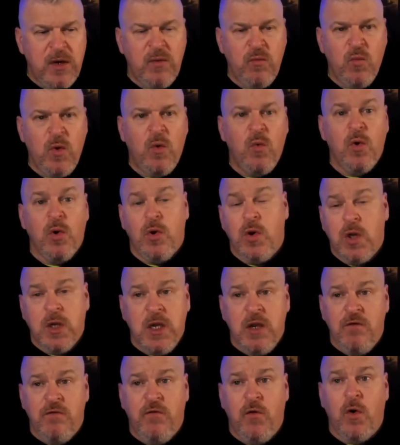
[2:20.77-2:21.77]
And what we're
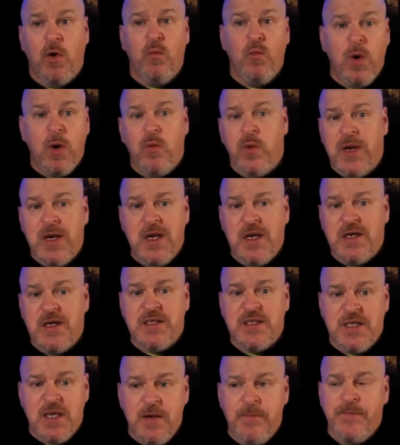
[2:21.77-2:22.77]
looking for and what we need to
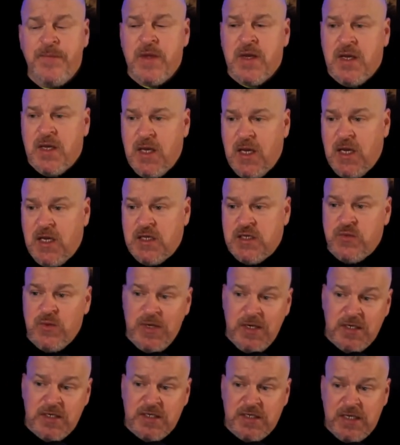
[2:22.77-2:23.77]
see is we
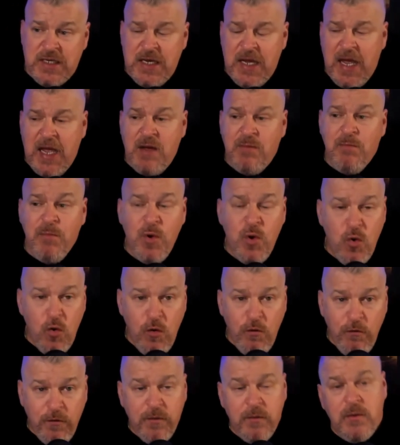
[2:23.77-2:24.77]
need to see a
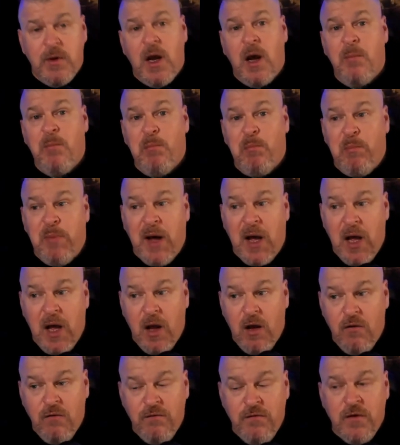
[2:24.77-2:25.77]
move
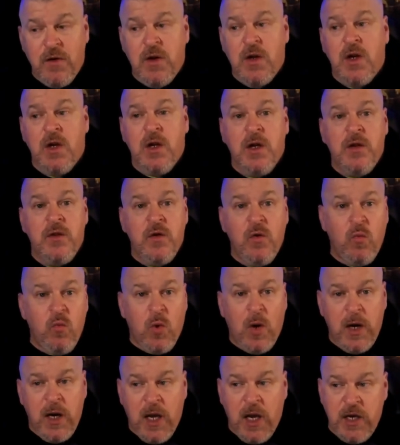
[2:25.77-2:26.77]
above the
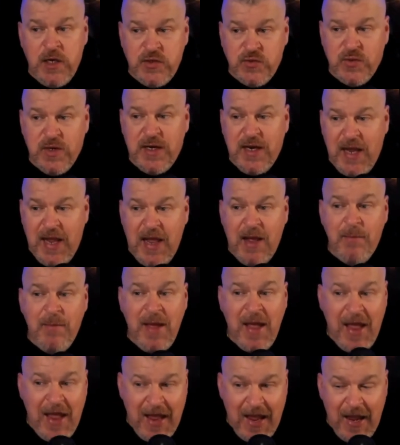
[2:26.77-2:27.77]
one hundred M
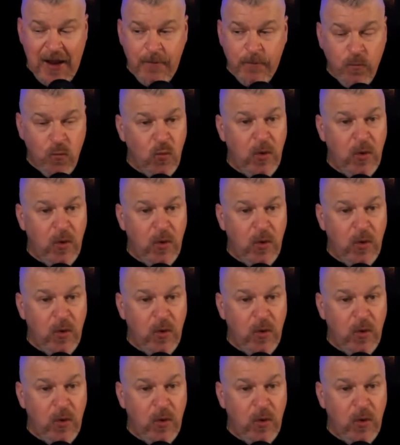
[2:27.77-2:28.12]
A.